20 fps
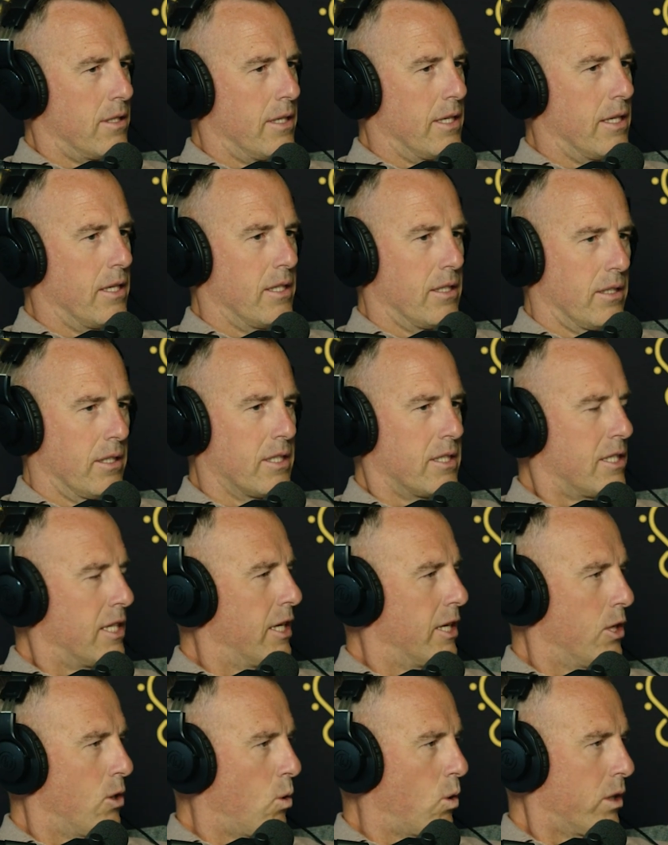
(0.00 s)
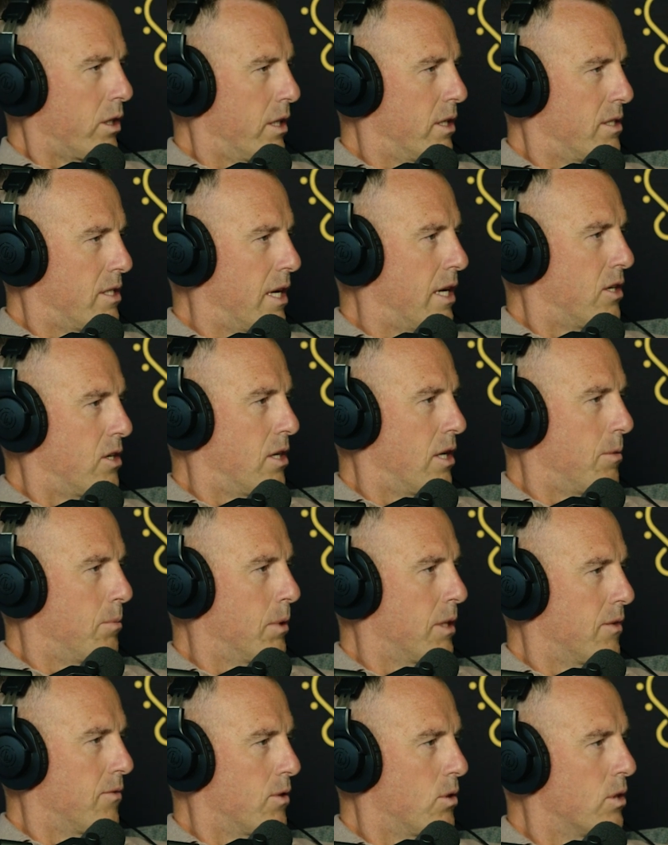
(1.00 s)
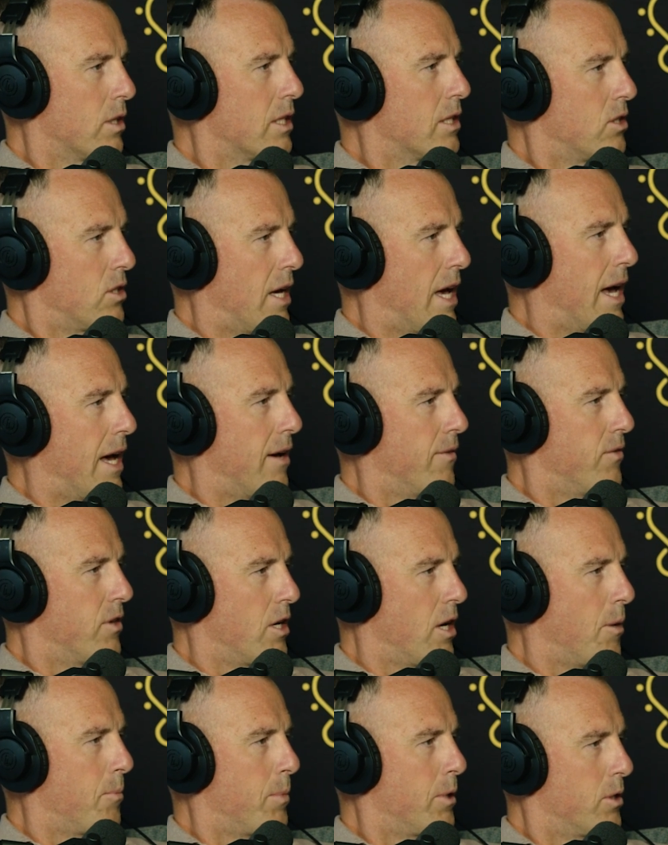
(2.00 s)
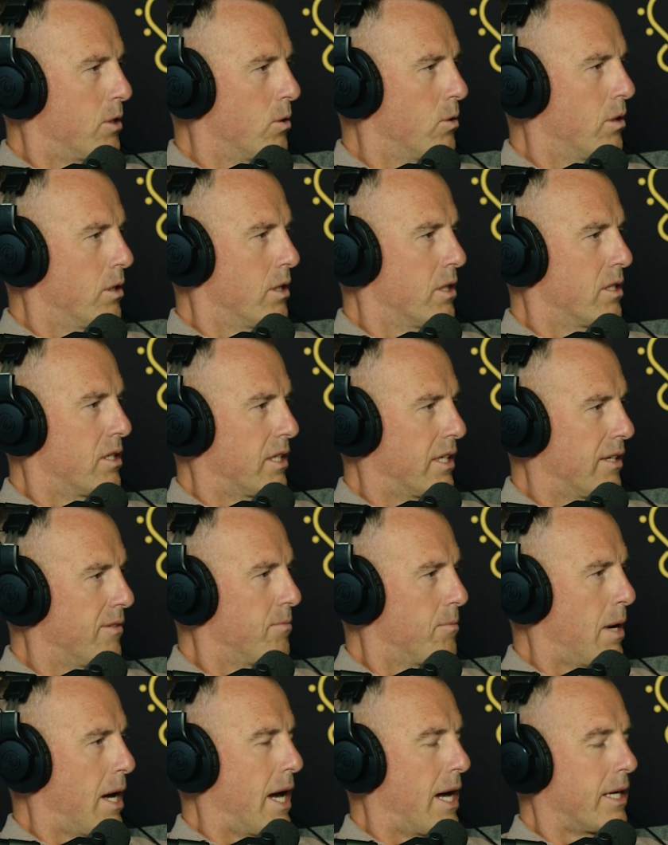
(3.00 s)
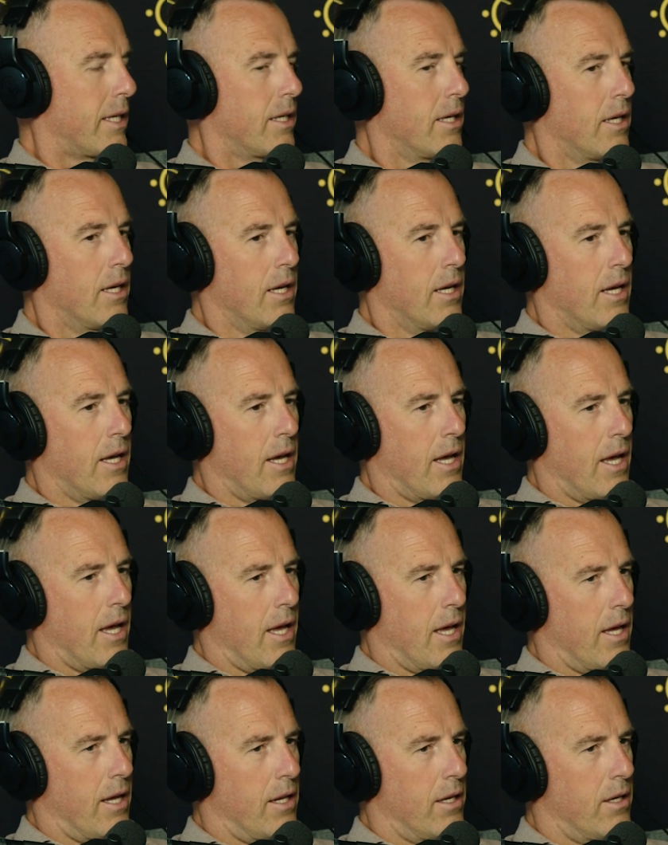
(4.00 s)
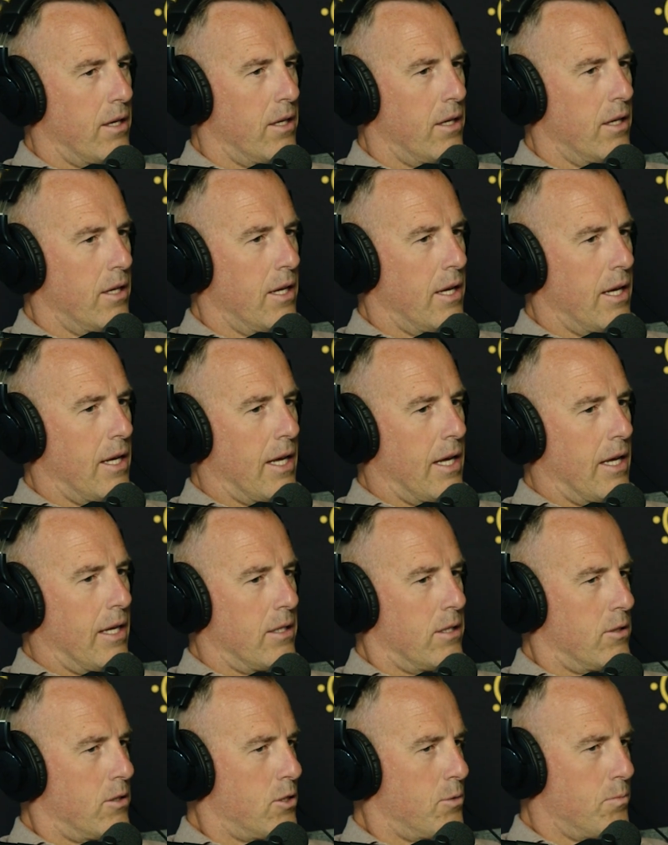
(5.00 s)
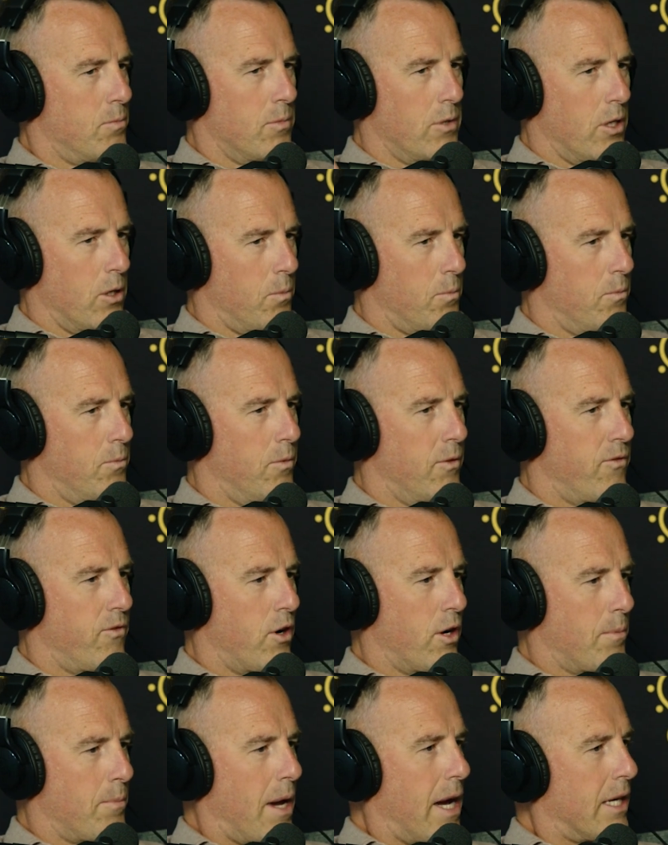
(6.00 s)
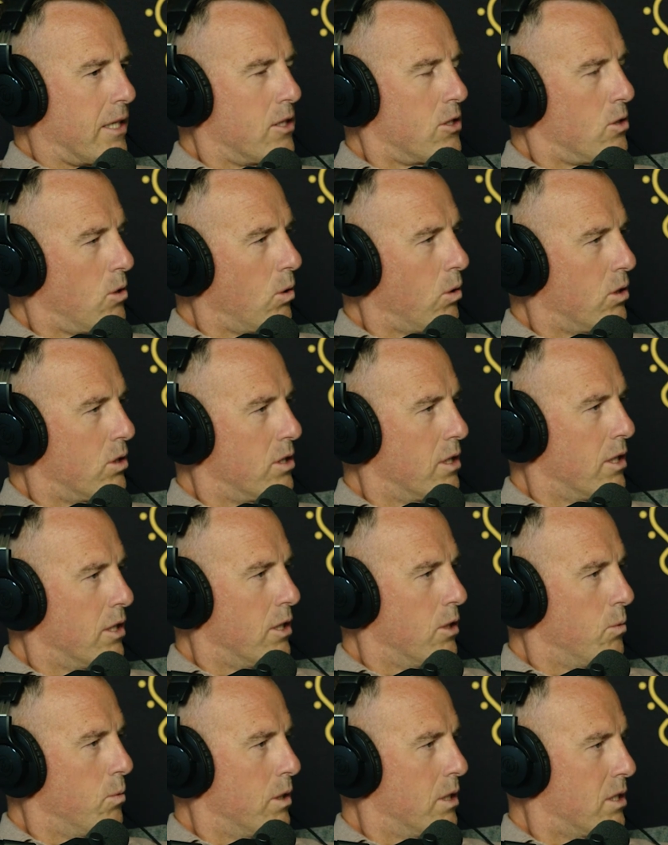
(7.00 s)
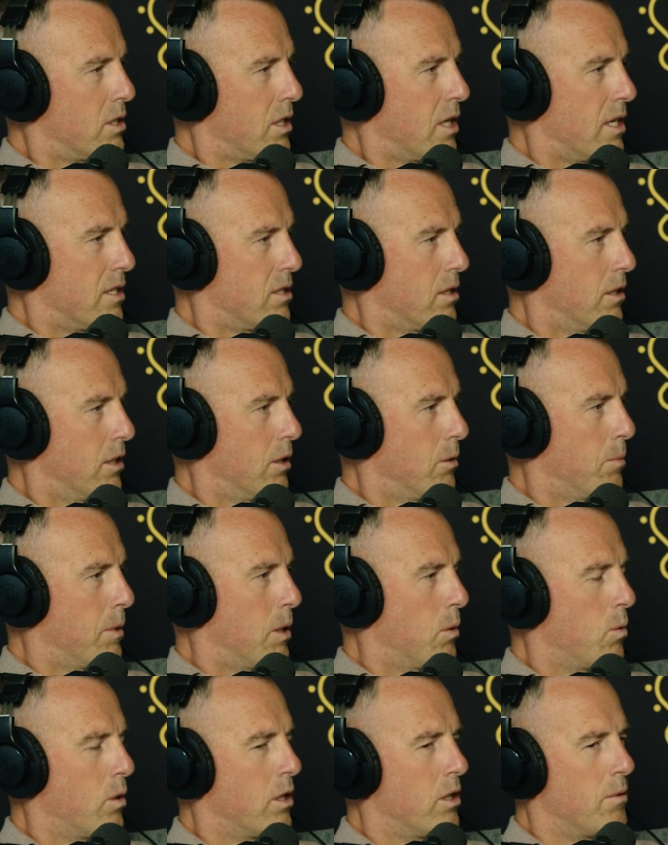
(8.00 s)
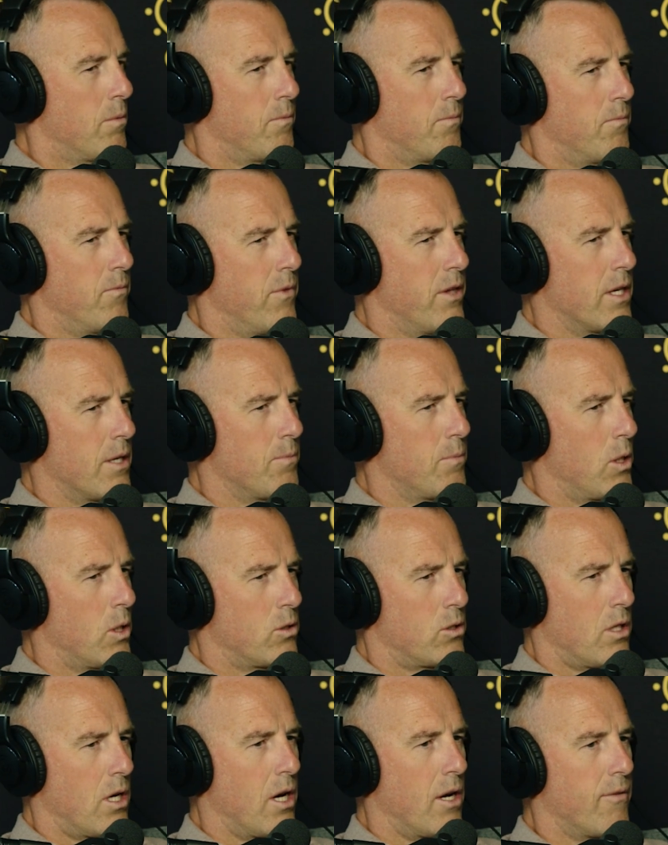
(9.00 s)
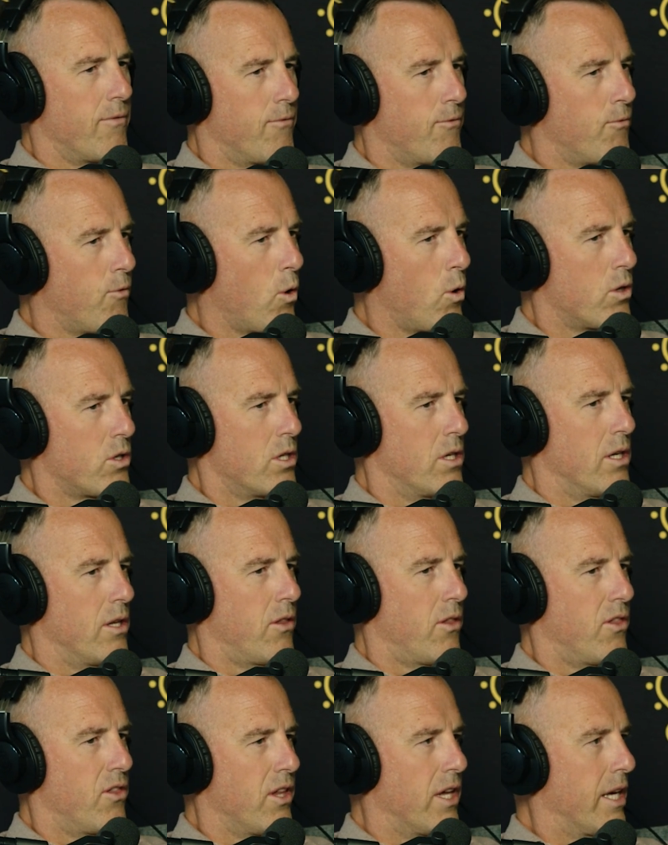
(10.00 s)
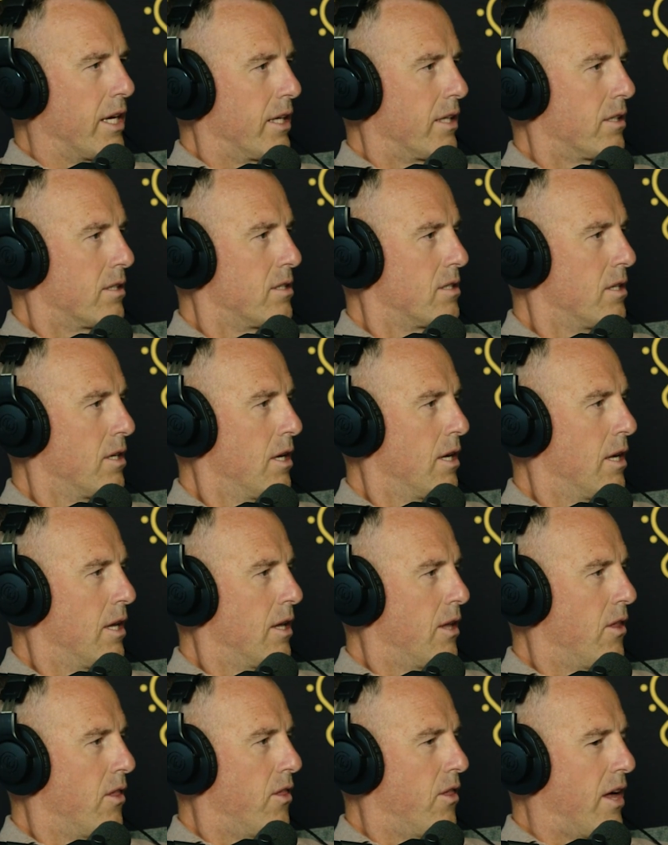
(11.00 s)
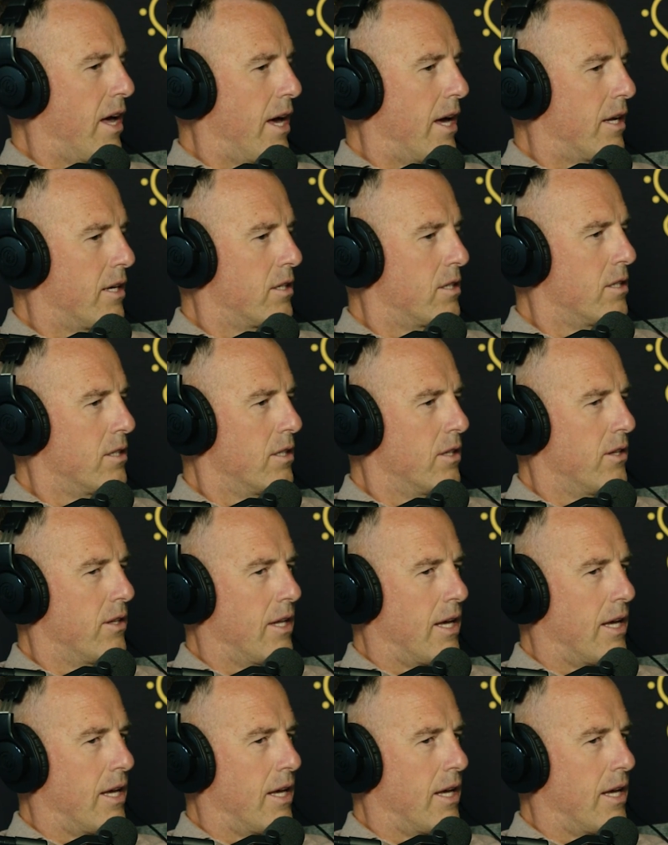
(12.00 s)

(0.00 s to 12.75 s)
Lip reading: at least in an organization, I believe you need to have the opportunity to give back. And as referring back to Solar City that we discussed a little bit, one of the most unfortunate things that